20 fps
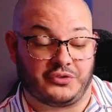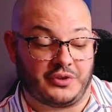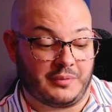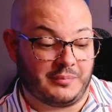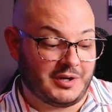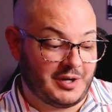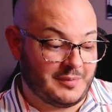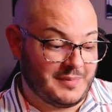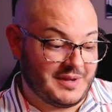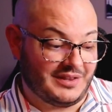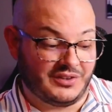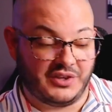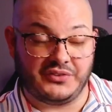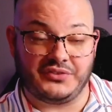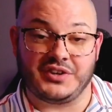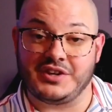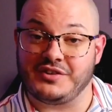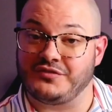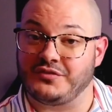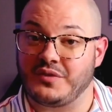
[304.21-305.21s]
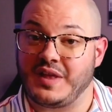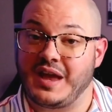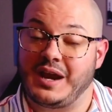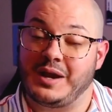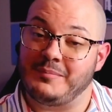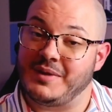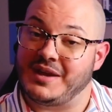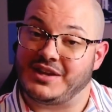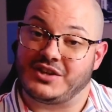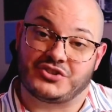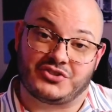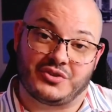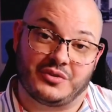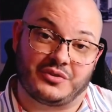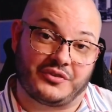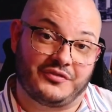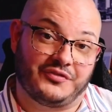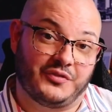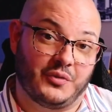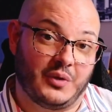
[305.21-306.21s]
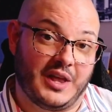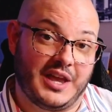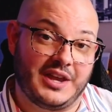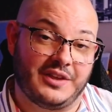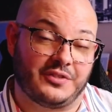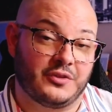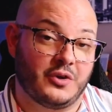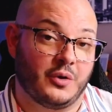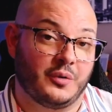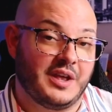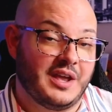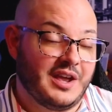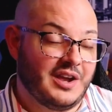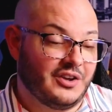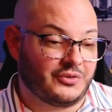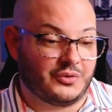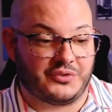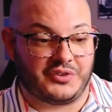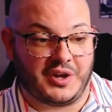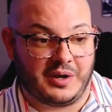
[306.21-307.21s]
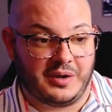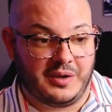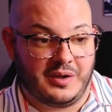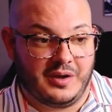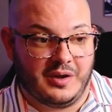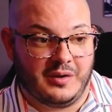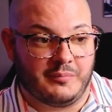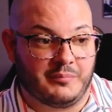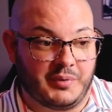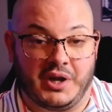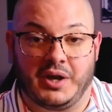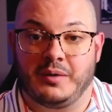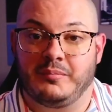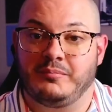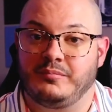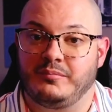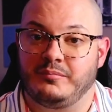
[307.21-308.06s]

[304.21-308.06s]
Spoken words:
So I'm going to be listening for that and making sure it's a full 8th note. So it's not but up,